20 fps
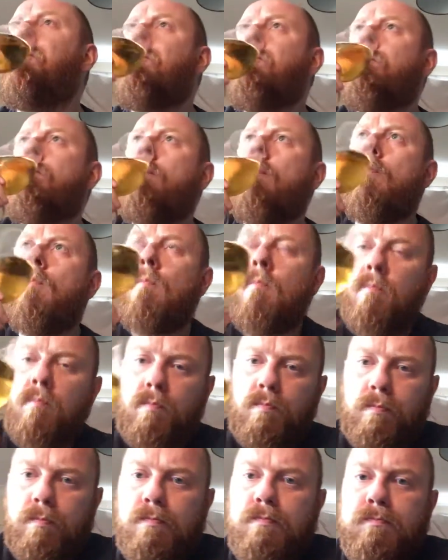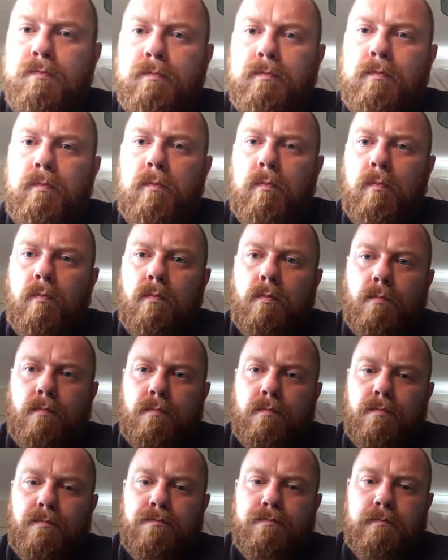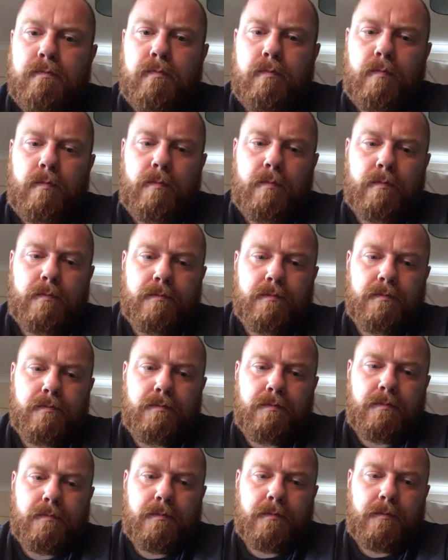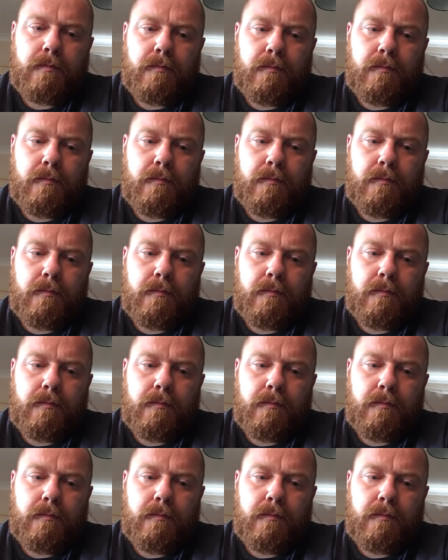Nothing is said.